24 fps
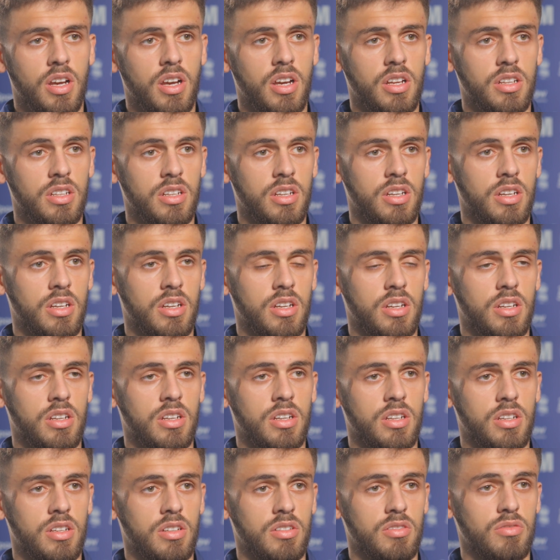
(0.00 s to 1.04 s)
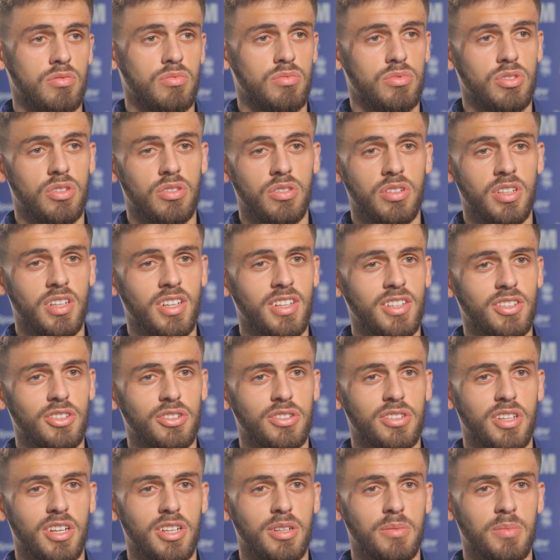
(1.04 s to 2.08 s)
And so, yeah, I
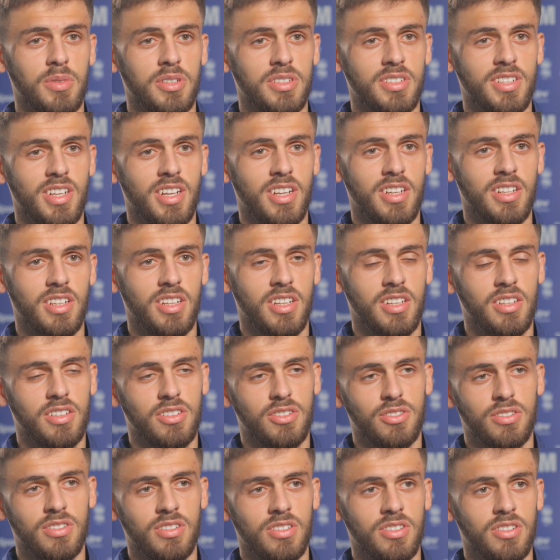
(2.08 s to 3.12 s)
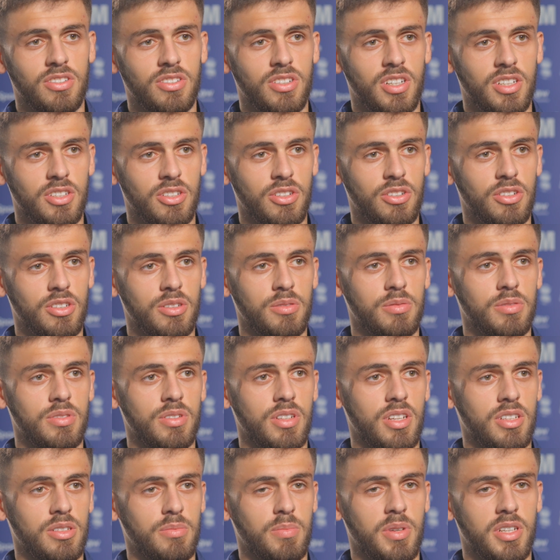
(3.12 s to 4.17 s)
just turned up on Saturday, tried to do
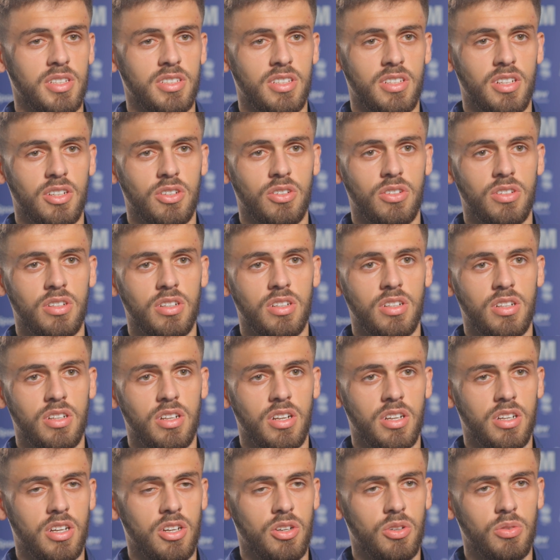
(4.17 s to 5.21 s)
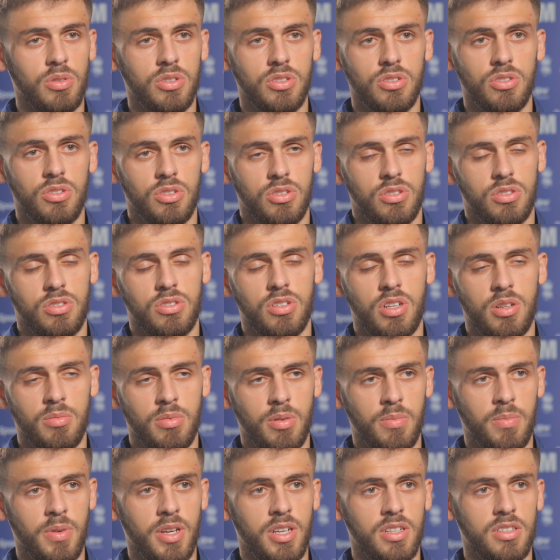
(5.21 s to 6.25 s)
as best as I could, like I always do, just try
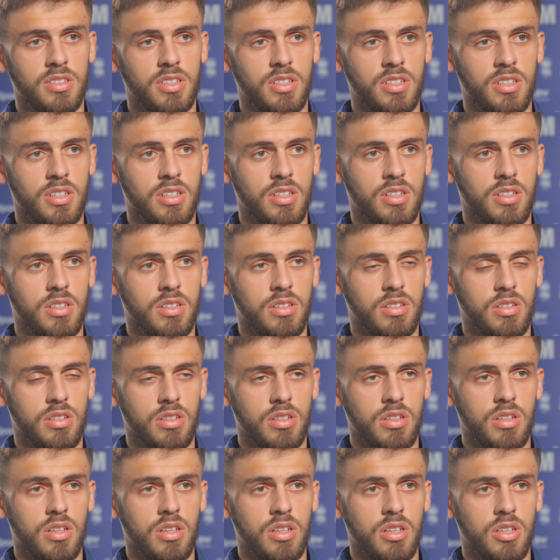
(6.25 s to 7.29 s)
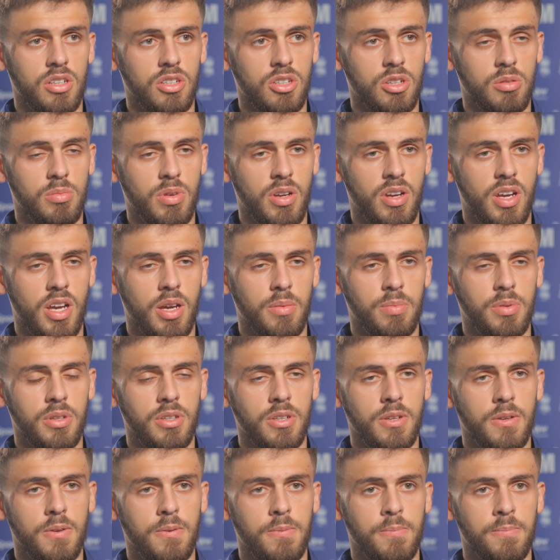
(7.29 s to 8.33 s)
my best and come out happy.